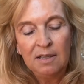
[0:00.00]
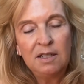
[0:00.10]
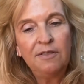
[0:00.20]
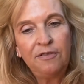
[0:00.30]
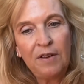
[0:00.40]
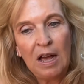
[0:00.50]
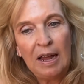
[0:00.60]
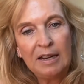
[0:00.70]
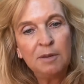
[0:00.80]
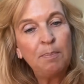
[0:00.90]

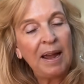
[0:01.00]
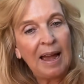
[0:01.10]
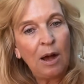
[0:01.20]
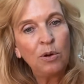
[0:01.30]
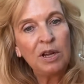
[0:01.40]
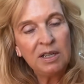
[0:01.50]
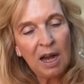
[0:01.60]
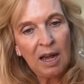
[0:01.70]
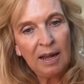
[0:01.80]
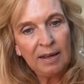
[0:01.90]
defined by how he
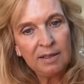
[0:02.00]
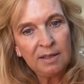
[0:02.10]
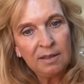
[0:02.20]
died.